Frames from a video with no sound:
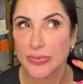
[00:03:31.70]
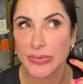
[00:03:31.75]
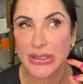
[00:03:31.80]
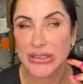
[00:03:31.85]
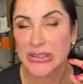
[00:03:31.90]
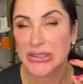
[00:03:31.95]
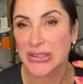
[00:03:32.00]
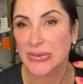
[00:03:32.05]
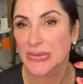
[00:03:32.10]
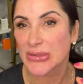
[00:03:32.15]

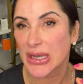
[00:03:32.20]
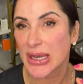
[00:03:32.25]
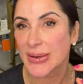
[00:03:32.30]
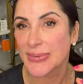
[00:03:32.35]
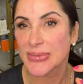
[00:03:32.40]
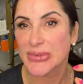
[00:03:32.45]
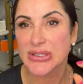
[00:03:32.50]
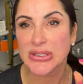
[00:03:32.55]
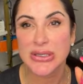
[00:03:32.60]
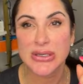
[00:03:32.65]

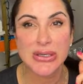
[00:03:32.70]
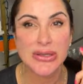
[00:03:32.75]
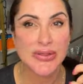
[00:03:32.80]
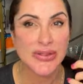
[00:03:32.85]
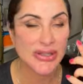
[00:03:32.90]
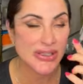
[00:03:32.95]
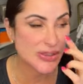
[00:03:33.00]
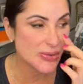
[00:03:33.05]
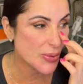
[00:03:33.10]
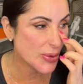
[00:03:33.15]
Sometimes in
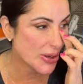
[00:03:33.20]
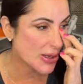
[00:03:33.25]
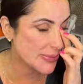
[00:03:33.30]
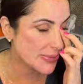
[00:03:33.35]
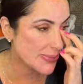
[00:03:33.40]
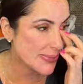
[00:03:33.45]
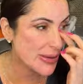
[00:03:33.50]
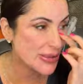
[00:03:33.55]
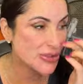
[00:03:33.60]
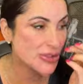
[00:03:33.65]
this work I'm
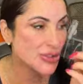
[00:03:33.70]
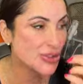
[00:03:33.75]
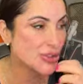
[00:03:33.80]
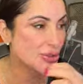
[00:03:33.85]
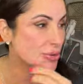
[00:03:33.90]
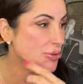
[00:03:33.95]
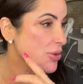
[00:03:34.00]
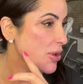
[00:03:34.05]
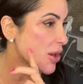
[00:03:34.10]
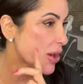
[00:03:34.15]
about to
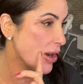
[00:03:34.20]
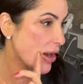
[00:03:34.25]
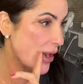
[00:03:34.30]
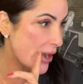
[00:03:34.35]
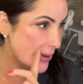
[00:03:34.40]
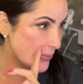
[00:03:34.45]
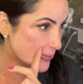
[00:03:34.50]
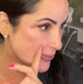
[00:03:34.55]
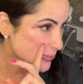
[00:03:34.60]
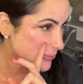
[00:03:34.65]
do,
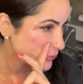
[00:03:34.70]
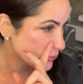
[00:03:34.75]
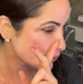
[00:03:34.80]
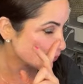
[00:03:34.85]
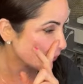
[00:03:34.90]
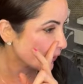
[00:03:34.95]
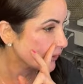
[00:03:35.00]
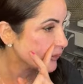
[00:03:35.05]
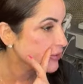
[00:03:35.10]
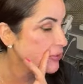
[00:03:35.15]
I'm
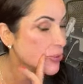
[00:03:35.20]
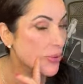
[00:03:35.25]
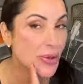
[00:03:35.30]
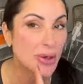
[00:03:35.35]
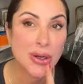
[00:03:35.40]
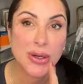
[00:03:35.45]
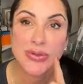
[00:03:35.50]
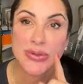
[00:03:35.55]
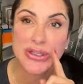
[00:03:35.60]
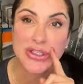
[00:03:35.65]
trying to work
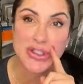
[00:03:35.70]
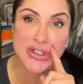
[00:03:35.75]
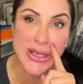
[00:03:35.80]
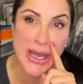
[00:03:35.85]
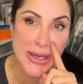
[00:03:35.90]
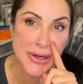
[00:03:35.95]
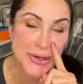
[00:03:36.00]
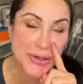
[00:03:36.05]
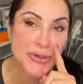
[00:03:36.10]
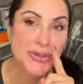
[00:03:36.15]
on the
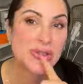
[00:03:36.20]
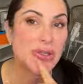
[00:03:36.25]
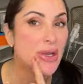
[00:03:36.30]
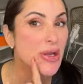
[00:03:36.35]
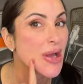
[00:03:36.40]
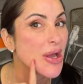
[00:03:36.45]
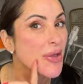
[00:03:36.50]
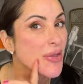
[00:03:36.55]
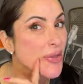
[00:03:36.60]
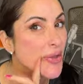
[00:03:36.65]
shadows
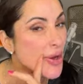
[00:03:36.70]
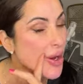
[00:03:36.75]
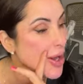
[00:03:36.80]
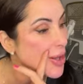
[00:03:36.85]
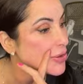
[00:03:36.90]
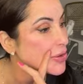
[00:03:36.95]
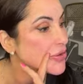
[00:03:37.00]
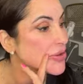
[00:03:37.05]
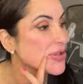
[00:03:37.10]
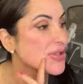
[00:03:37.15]
and the
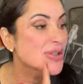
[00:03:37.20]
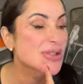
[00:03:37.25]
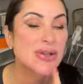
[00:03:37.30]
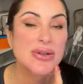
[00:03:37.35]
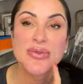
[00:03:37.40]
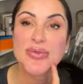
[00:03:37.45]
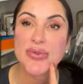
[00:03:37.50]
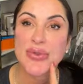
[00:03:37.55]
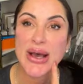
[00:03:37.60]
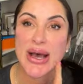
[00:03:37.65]
hollowness
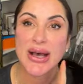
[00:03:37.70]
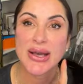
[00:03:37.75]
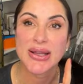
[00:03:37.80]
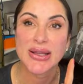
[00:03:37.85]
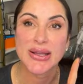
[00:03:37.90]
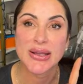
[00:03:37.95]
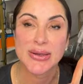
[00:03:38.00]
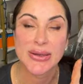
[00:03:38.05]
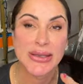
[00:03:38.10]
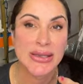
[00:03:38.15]
that
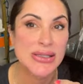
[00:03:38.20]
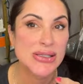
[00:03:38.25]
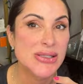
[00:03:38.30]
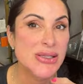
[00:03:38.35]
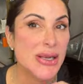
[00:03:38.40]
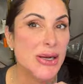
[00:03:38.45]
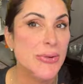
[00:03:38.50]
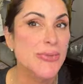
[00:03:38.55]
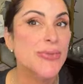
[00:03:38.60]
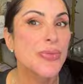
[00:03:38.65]
is
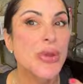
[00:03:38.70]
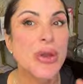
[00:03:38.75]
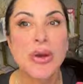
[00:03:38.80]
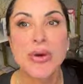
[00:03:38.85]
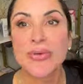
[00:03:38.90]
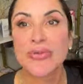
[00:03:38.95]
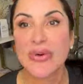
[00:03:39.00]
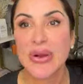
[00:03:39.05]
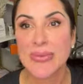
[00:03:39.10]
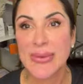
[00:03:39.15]
there.
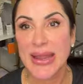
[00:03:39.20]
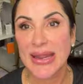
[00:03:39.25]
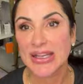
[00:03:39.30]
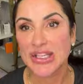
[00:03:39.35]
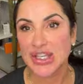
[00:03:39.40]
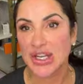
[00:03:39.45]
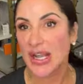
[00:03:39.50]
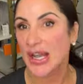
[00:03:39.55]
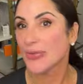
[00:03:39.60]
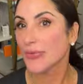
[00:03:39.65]
From
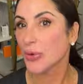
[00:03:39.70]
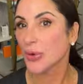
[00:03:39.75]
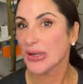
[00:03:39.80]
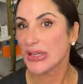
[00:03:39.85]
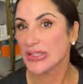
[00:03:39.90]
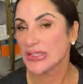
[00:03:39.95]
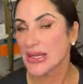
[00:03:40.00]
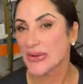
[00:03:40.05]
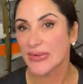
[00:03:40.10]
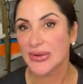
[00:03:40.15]
aging at
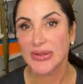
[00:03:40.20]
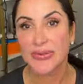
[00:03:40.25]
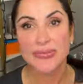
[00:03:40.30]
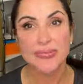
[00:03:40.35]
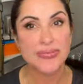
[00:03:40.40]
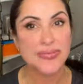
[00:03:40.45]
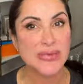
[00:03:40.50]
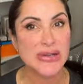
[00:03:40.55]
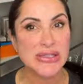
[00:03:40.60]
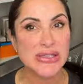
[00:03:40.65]
47,
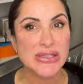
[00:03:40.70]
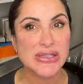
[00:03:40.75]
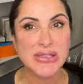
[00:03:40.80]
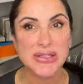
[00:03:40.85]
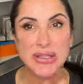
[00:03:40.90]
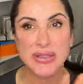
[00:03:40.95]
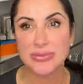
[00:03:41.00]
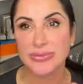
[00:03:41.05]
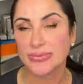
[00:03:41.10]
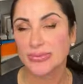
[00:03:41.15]
this
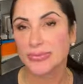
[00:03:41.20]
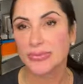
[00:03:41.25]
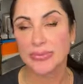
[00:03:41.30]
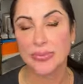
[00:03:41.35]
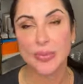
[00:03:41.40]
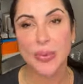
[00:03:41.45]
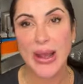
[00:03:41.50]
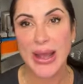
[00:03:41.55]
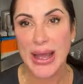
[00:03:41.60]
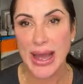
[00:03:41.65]
is
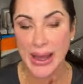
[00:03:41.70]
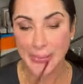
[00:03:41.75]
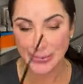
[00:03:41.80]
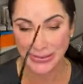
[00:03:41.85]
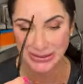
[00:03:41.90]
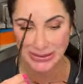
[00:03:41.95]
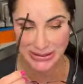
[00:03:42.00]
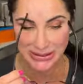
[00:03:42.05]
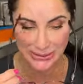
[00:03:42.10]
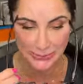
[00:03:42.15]
what
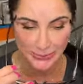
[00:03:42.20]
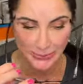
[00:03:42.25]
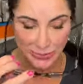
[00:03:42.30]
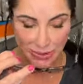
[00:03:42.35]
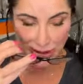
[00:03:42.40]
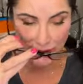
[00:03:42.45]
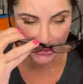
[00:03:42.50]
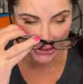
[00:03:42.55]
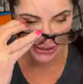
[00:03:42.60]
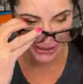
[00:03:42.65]
happens.
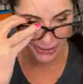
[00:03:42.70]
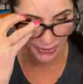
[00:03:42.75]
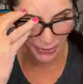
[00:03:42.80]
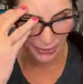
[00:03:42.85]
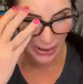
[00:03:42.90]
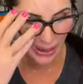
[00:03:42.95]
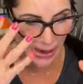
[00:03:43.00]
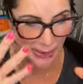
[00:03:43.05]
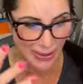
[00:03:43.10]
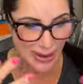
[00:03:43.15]
So
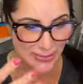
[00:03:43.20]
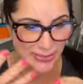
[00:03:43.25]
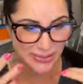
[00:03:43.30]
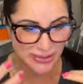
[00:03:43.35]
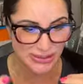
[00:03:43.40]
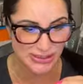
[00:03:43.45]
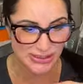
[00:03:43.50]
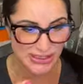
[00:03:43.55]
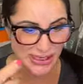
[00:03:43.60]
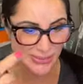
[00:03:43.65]
how I
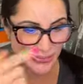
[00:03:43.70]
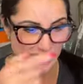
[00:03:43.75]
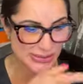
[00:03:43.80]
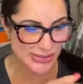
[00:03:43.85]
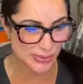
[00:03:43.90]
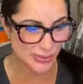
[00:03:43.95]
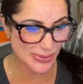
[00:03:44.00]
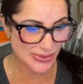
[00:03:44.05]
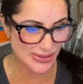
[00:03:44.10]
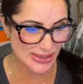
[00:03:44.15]
built it up
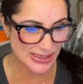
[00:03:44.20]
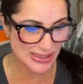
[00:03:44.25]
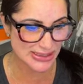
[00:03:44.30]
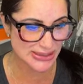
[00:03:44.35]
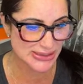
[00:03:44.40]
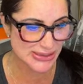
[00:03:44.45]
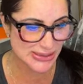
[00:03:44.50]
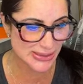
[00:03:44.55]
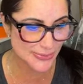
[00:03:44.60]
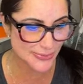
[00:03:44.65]
is with
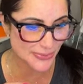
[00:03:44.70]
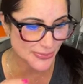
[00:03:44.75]
these.